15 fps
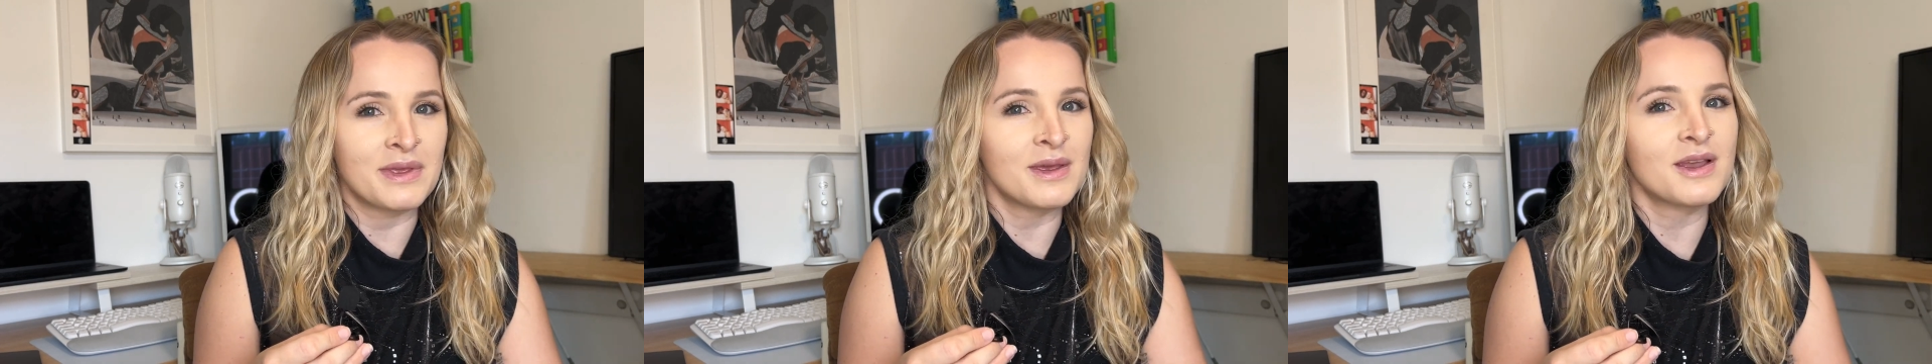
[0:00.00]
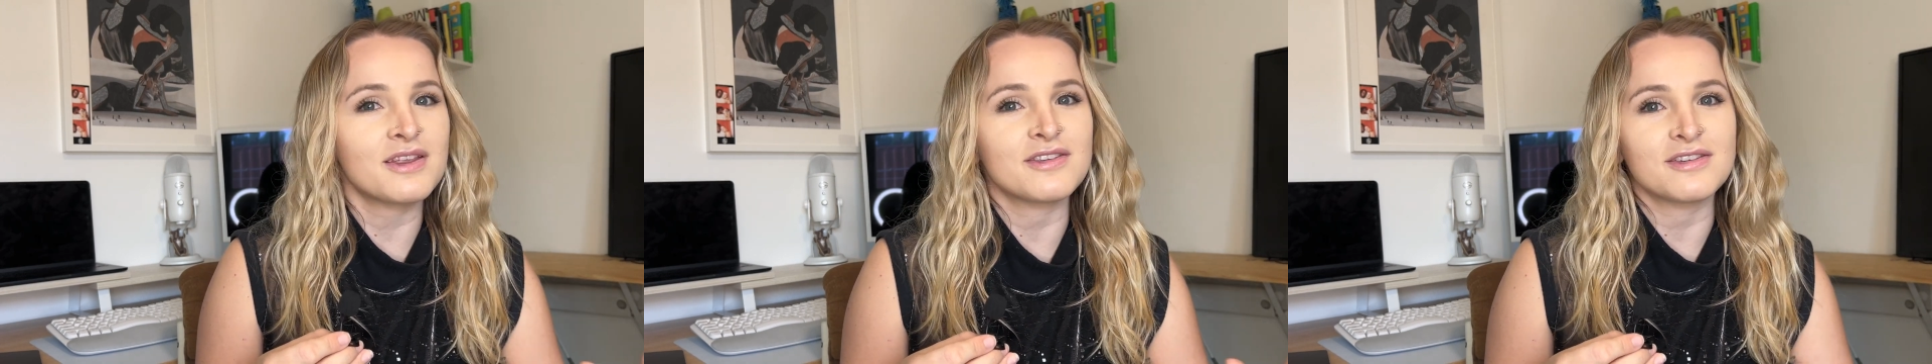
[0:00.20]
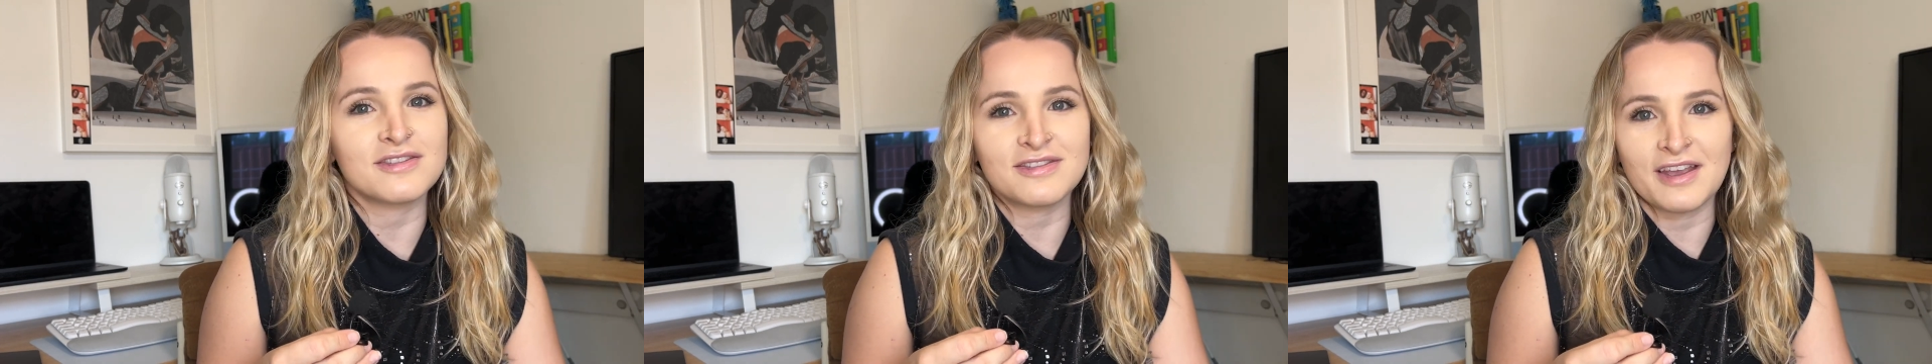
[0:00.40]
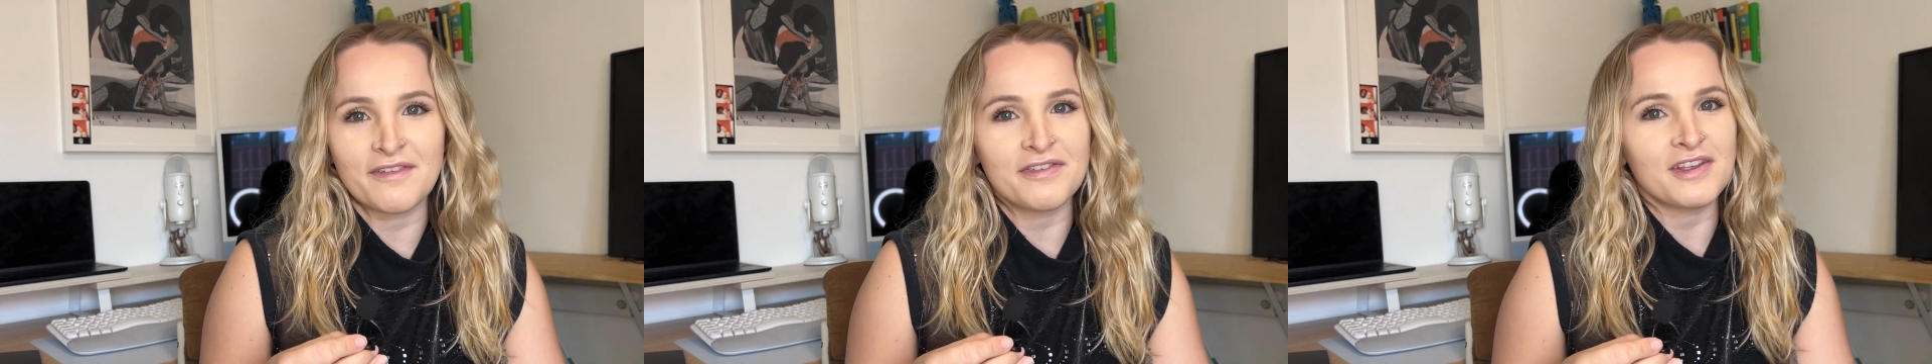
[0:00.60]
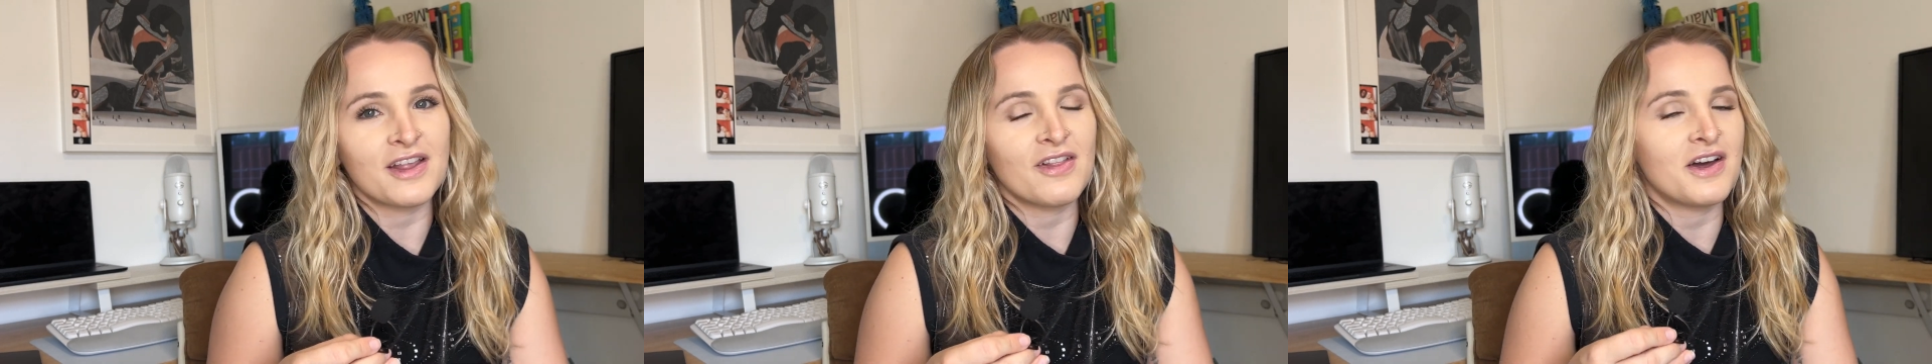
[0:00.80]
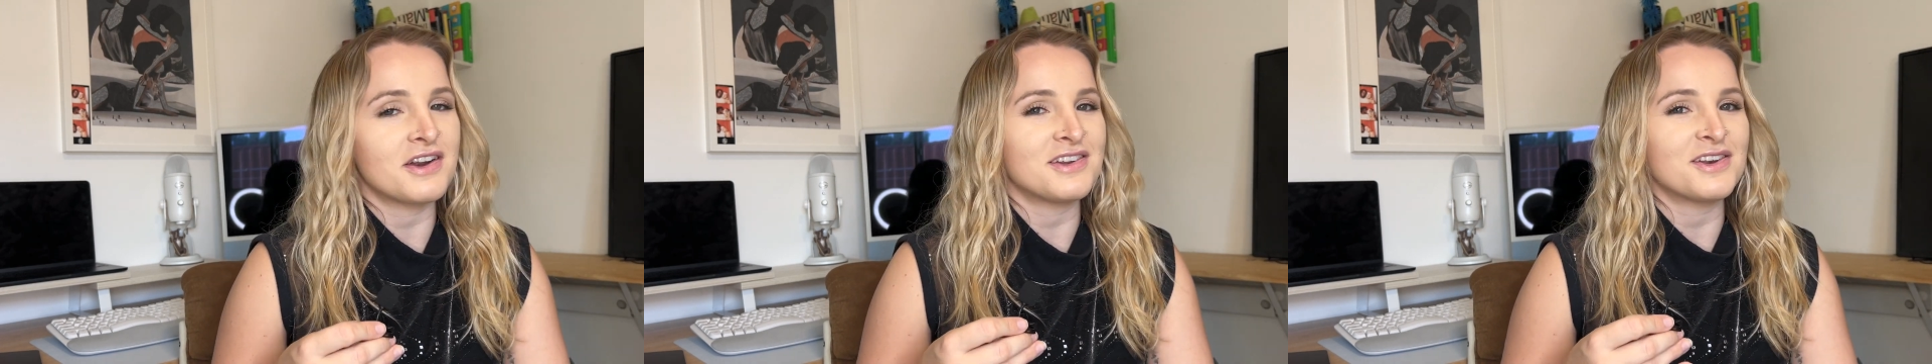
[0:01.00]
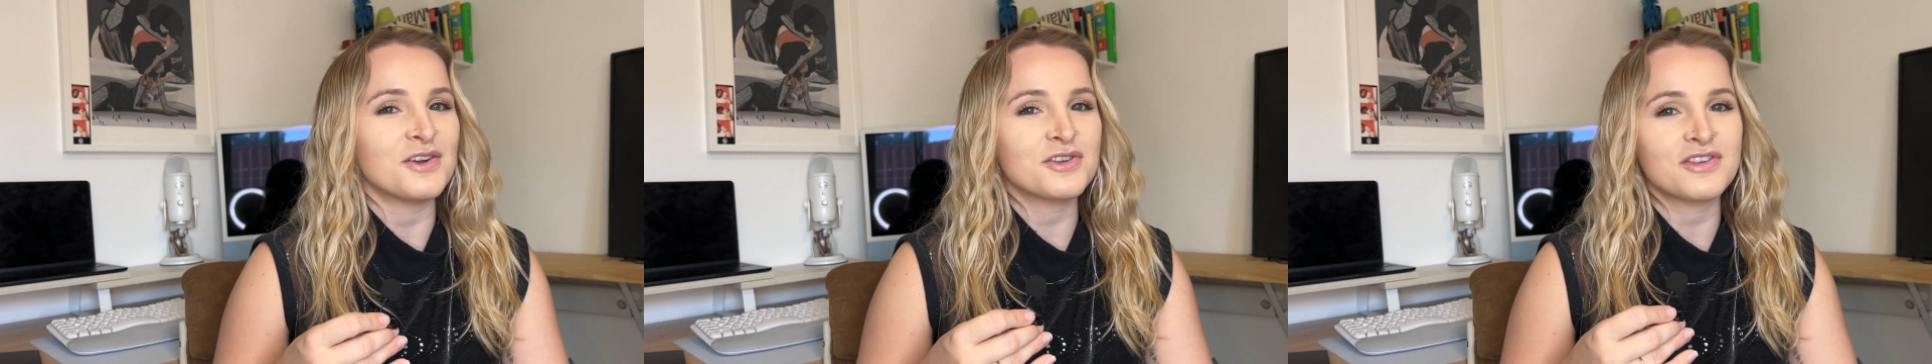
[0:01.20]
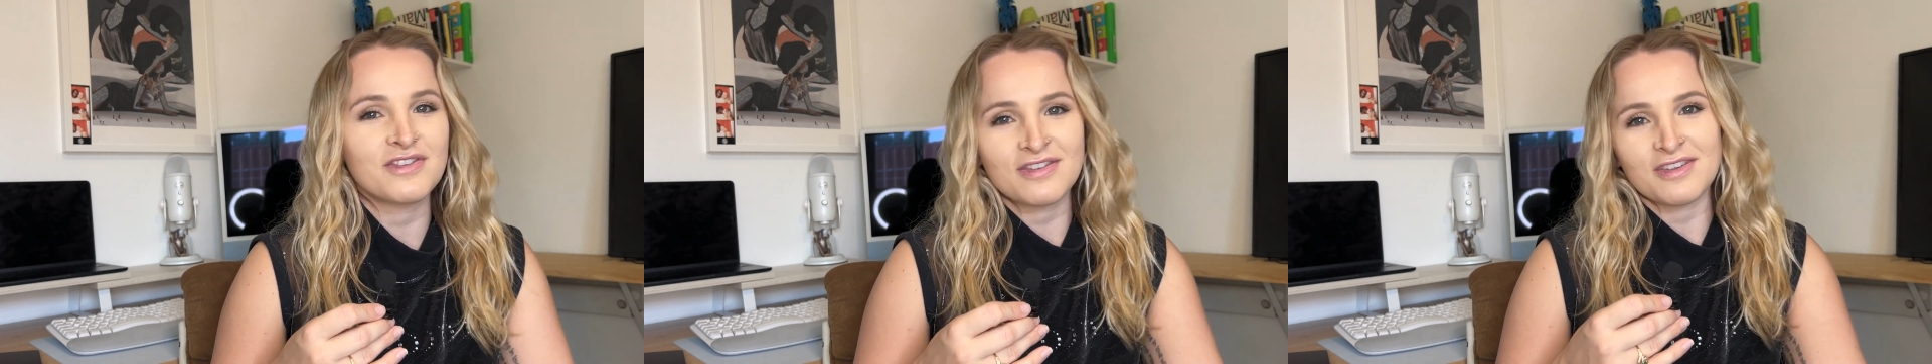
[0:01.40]
because there's definitely a lot of
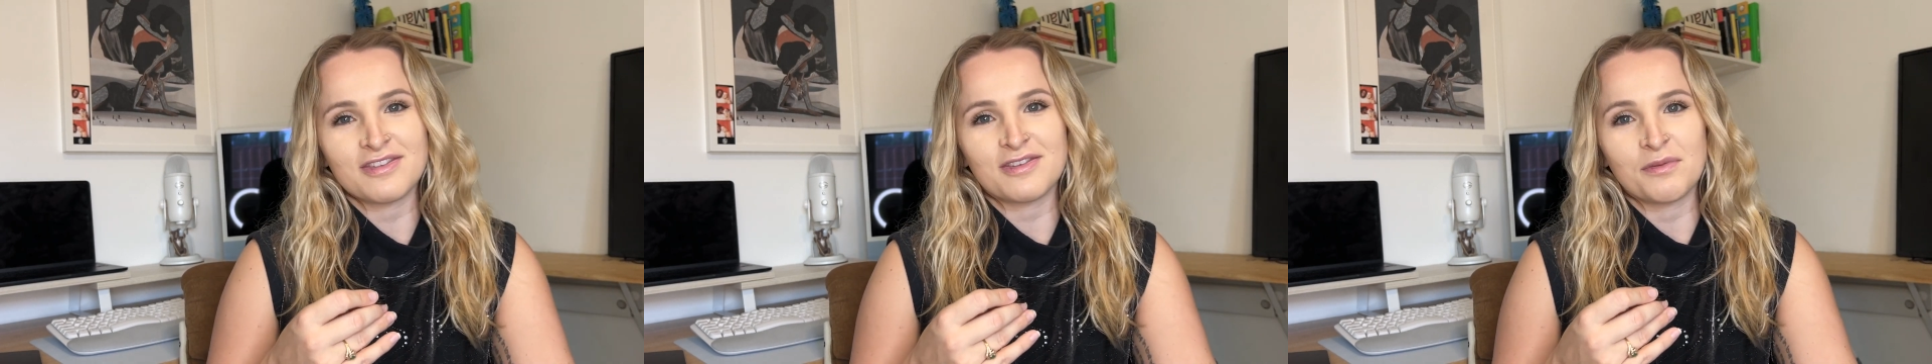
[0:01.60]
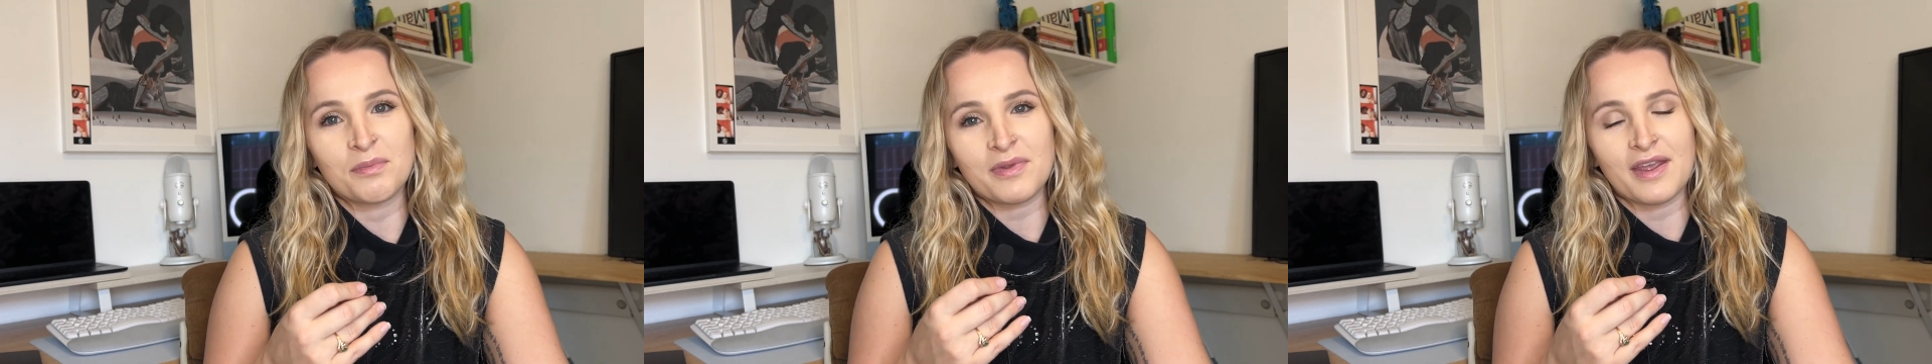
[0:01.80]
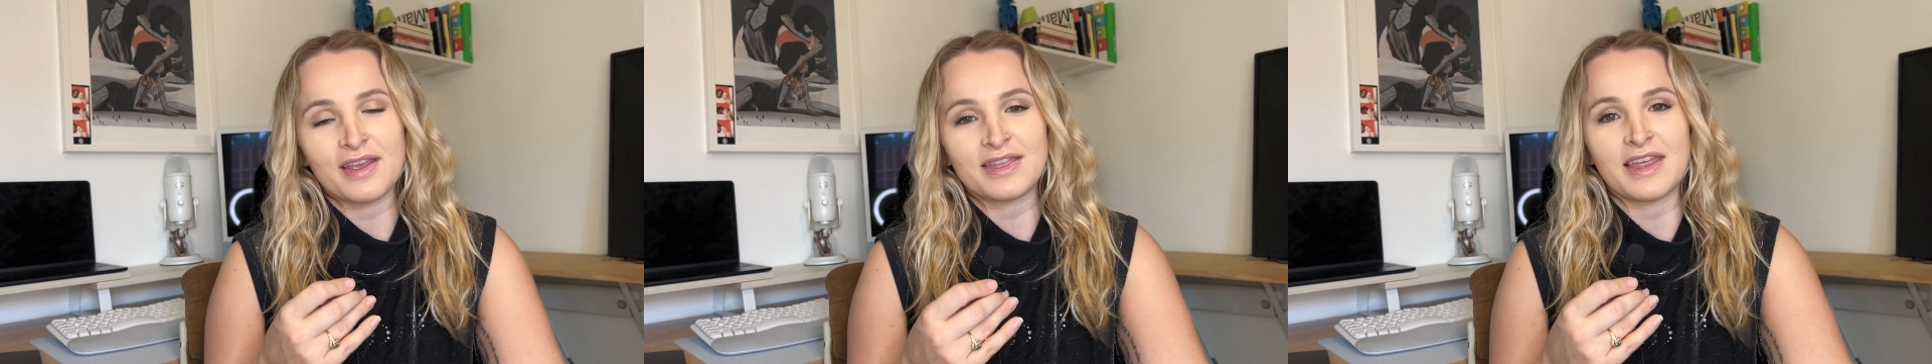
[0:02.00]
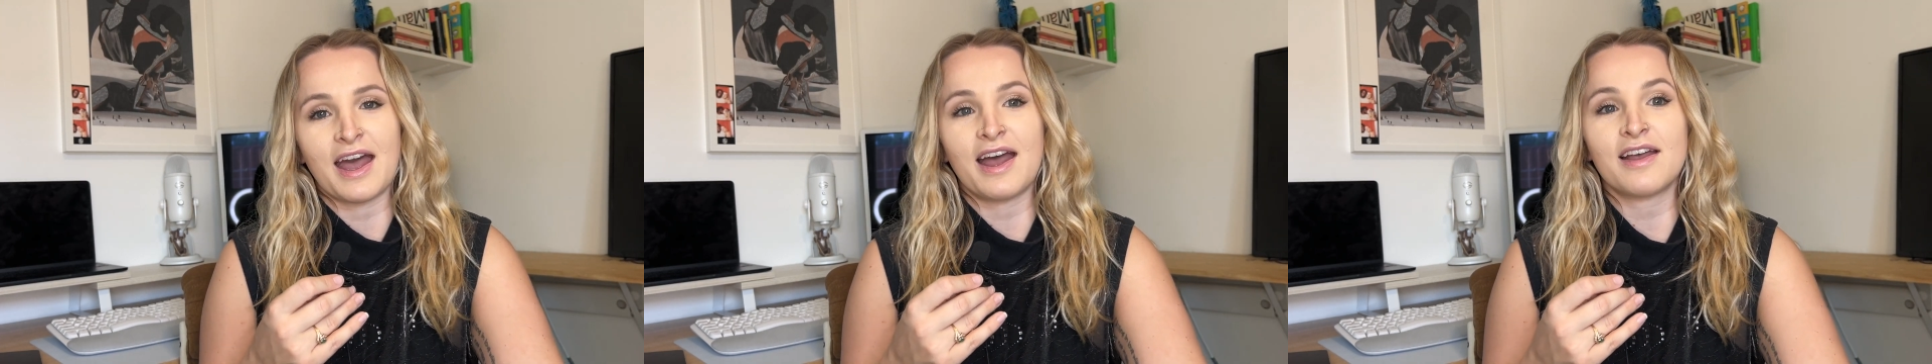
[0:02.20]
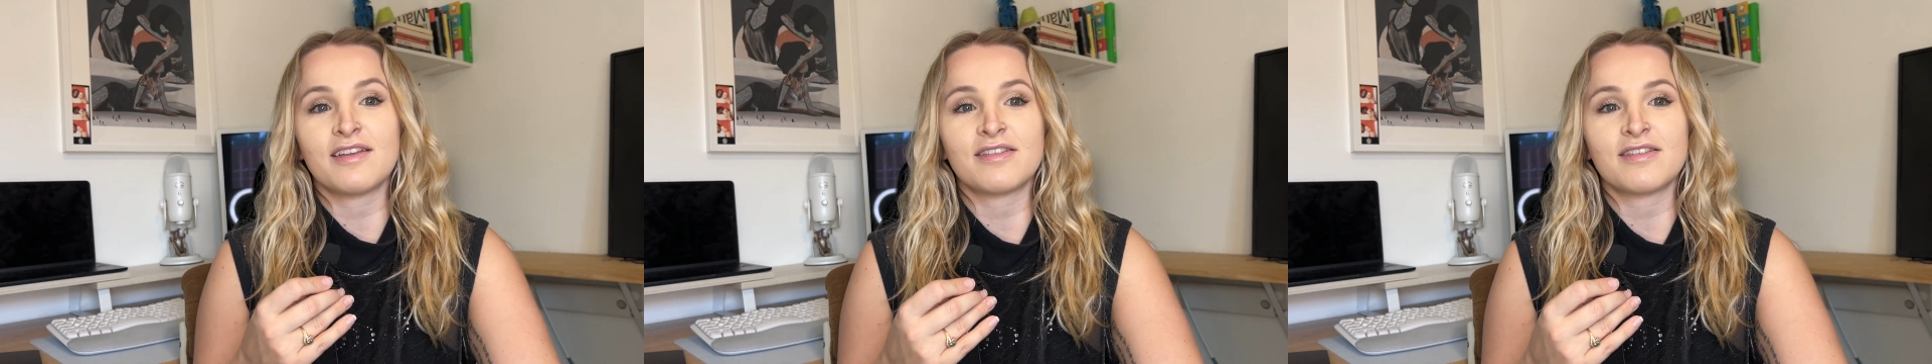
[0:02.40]
Notion systems like that.